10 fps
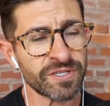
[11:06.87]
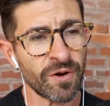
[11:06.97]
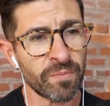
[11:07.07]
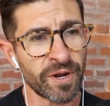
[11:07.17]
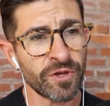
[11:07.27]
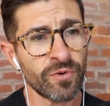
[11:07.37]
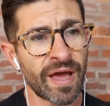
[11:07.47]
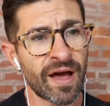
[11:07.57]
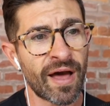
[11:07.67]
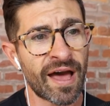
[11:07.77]
So, but you
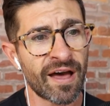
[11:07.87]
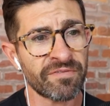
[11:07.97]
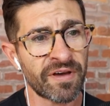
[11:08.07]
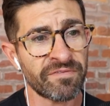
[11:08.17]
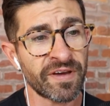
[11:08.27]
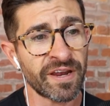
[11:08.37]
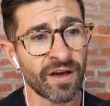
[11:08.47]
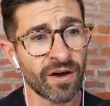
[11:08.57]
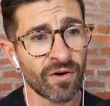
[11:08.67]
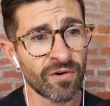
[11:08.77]
now have a
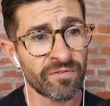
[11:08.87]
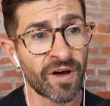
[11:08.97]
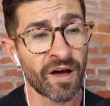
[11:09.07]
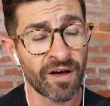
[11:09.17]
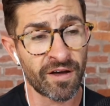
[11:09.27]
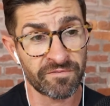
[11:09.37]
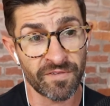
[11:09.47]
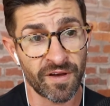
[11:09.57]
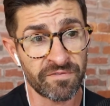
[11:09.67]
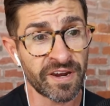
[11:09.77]

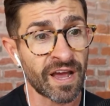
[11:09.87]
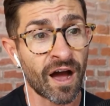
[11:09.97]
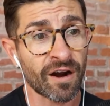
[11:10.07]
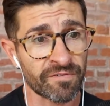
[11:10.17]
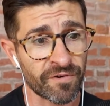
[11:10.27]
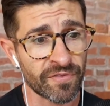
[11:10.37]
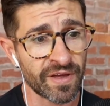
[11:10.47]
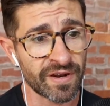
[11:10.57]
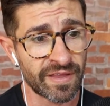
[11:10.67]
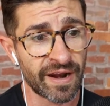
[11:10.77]
videographer
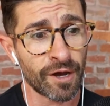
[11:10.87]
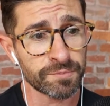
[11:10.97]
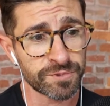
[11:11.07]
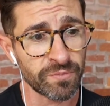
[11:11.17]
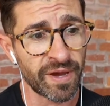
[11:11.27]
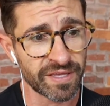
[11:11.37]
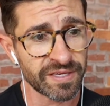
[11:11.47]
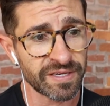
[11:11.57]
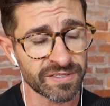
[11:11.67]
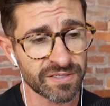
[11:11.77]
that helps you make
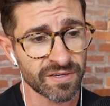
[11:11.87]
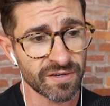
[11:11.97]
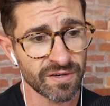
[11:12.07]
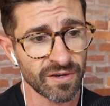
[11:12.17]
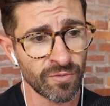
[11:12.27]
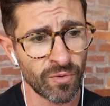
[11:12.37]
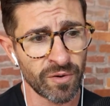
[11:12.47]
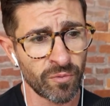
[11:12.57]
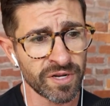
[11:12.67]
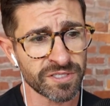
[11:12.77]
these.
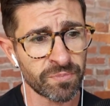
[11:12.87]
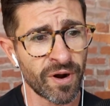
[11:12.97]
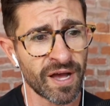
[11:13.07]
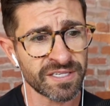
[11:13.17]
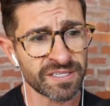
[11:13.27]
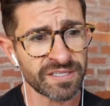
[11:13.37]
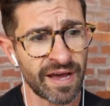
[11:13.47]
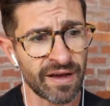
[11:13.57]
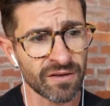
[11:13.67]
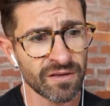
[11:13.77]
What is the process
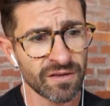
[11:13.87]
now?